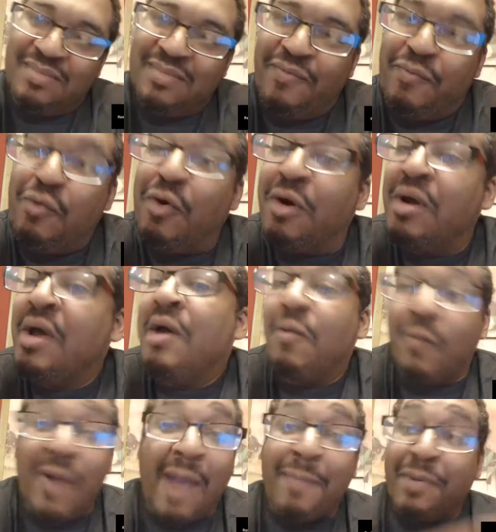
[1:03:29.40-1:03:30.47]
for
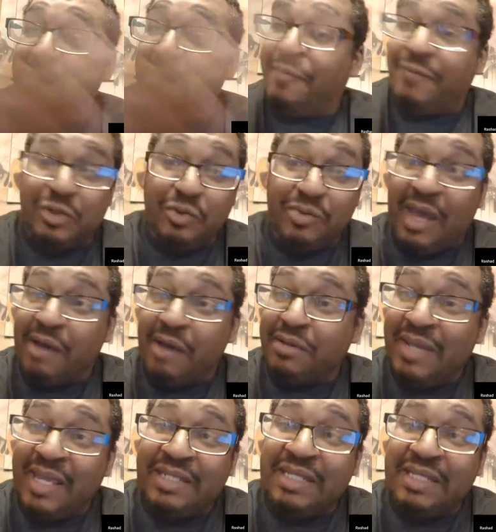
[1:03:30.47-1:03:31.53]

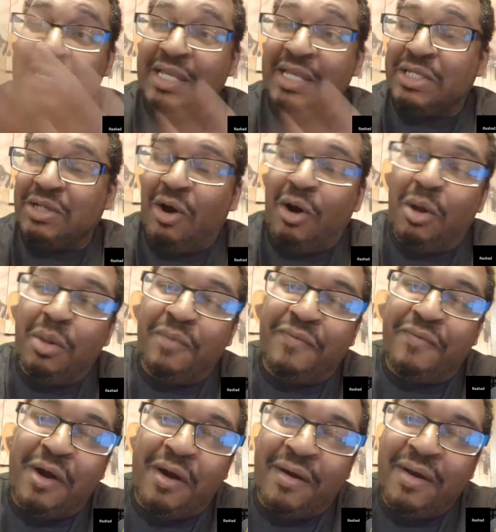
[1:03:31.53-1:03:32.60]
2018 to all of
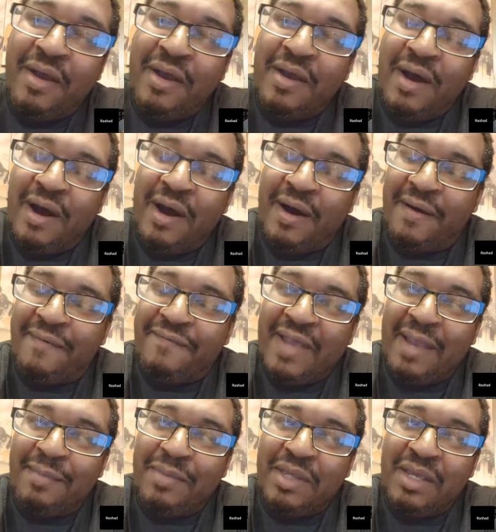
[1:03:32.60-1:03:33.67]
our
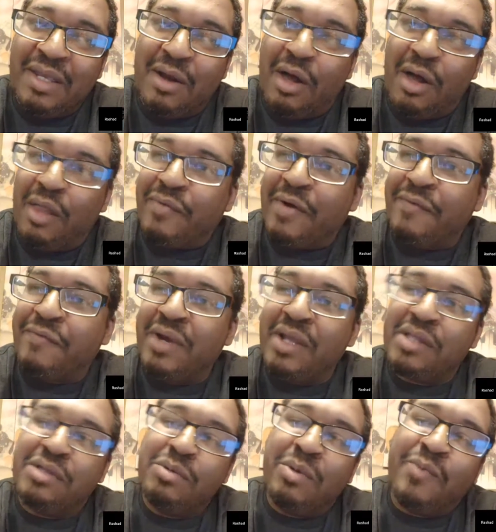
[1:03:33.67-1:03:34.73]
family and all of our friends
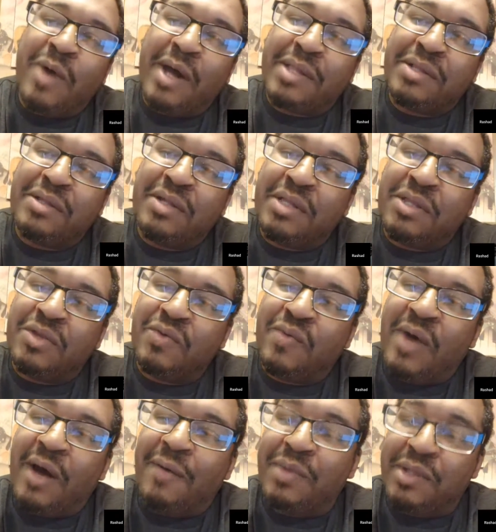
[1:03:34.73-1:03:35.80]
who have watched us
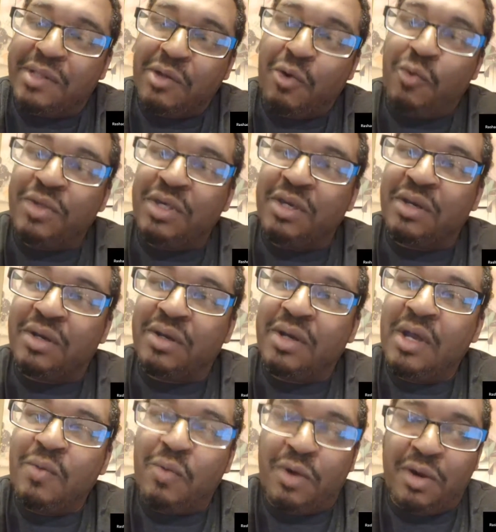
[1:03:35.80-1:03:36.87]
throughout this whole year.
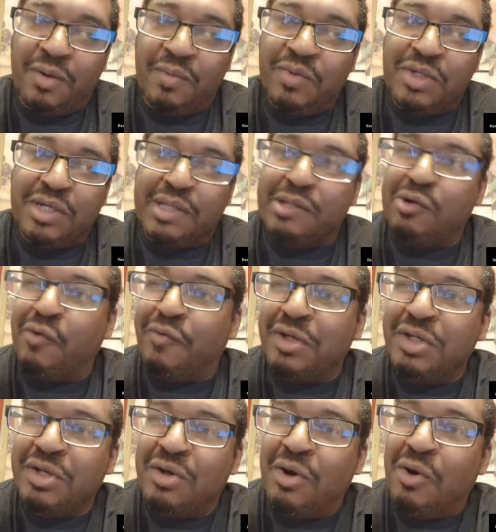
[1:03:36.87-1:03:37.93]
We're just over a
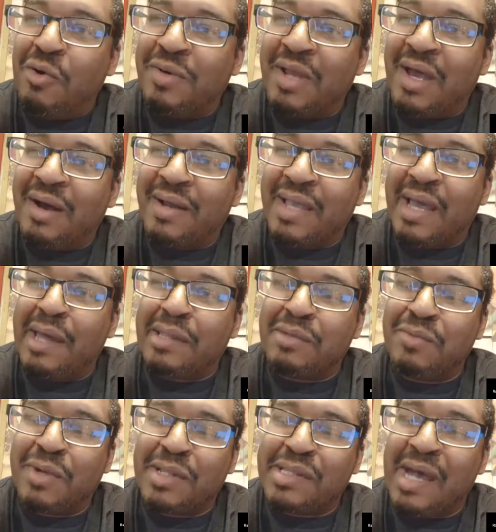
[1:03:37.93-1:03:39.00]
year old now, guys. So
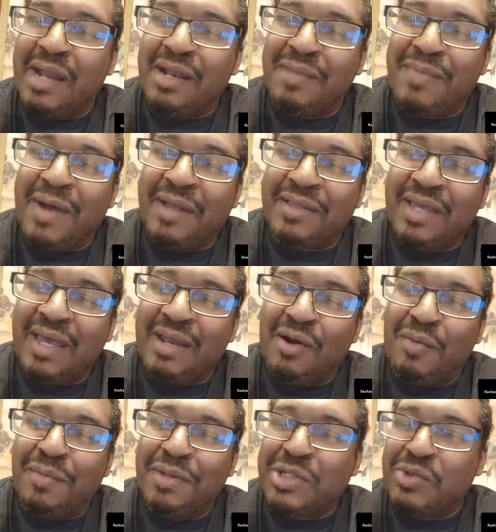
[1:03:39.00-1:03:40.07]
we're excited about that.
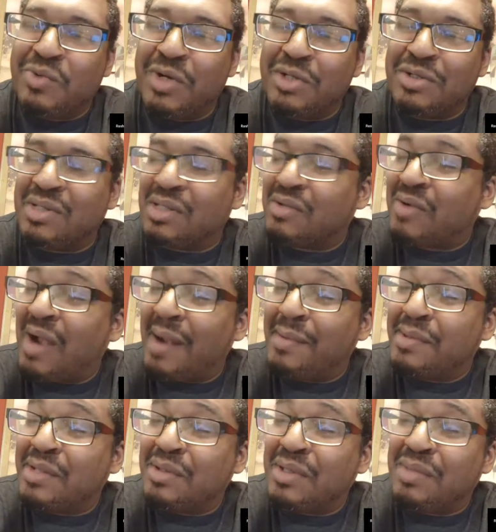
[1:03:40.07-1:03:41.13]
Almost 200 subscribers
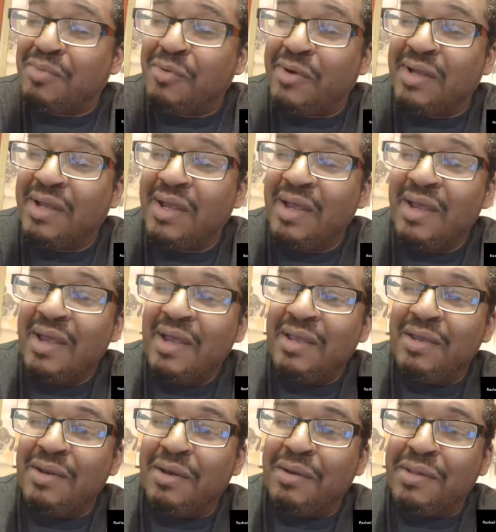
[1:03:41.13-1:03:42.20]
at this point.
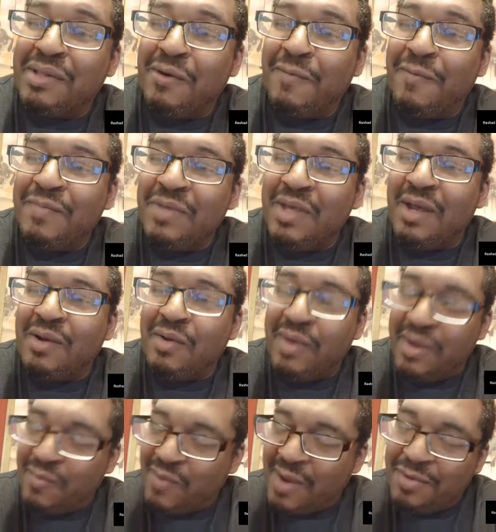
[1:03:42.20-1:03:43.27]
So yeah, go ahead
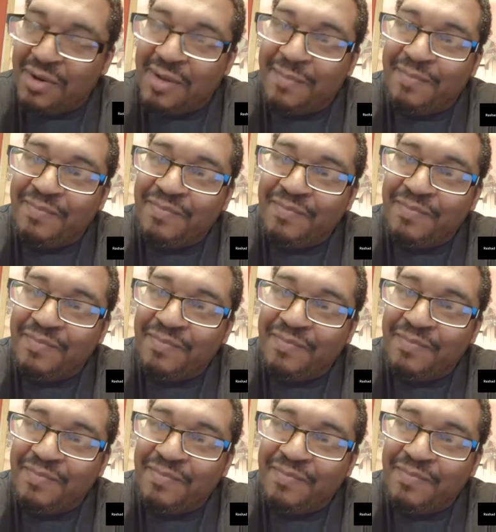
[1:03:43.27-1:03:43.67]
and wrap it up.